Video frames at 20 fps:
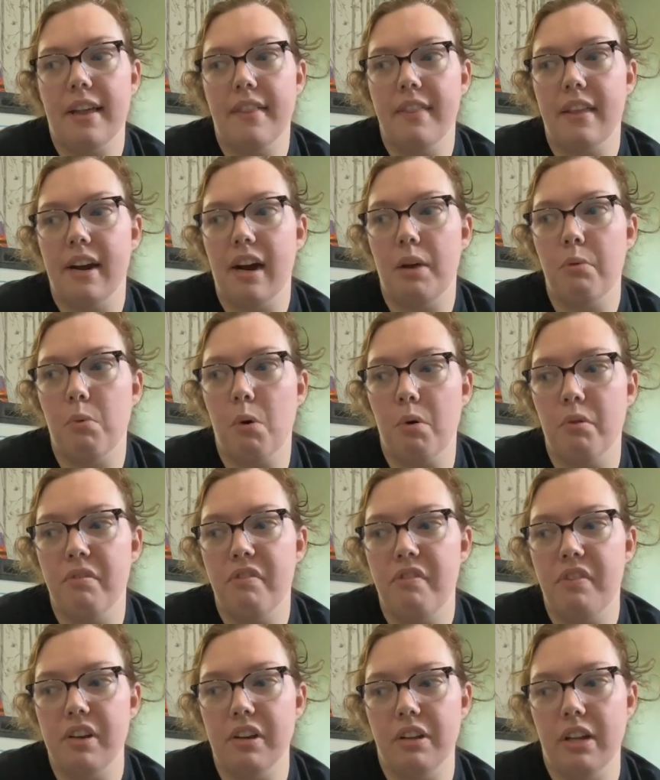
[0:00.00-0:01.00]
and that I
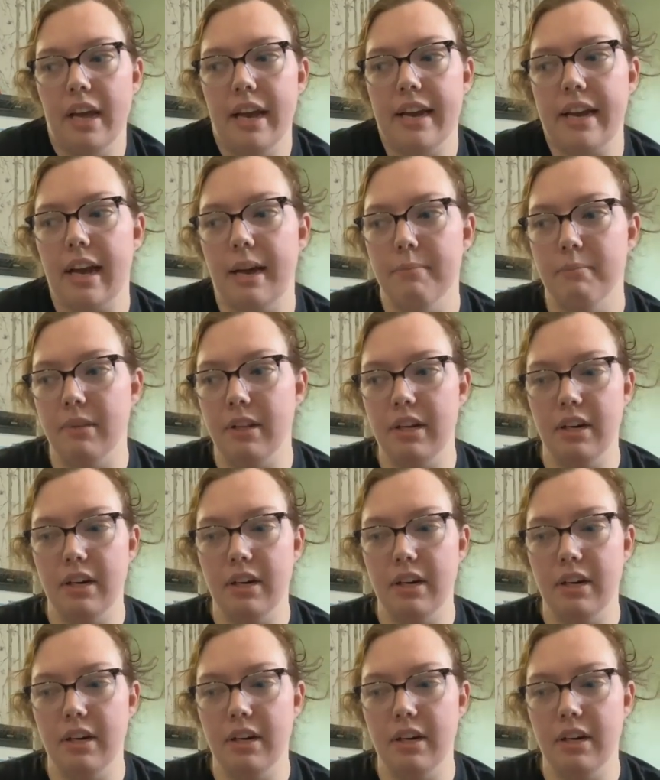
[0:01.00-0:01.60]
won't feel like I'm